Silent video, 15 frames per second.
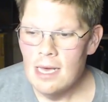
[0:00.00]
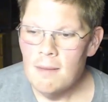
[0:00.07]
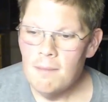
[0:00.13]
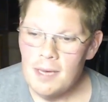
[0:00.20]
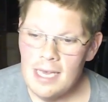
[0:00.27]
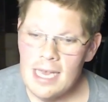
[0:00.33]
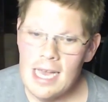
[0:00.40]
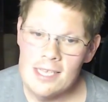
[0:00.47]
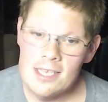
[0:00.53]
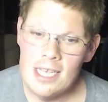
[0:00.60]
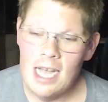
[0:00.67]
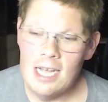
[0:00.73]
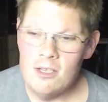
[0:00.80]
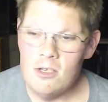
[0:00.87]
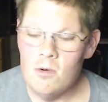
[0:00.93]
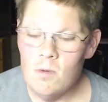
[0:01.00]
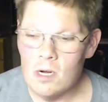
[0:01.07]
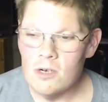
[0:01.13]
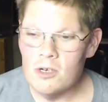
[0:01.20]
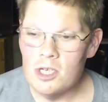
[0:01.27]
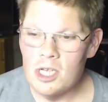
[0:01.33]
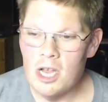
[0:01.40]
But yes, I do
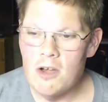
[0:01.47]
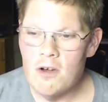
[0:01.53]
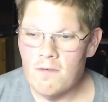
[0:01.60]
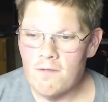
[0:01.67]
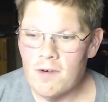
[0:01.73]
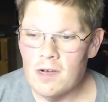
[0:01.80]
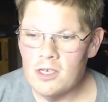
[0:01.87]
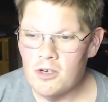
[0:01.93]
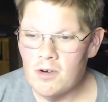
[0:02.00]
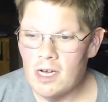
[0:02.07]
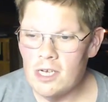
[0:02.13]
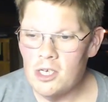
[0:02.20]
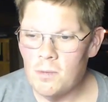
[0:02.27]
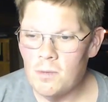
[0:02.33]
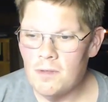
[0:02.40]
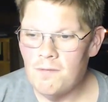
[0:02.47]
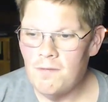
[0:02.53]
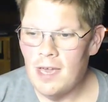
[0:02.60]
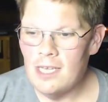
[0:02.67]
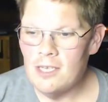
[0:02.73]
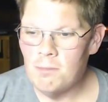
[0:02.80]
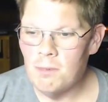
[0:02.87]
understand your frustration with
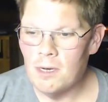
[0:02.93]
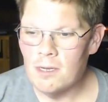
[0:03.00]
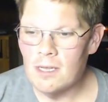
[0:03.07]
Facebook.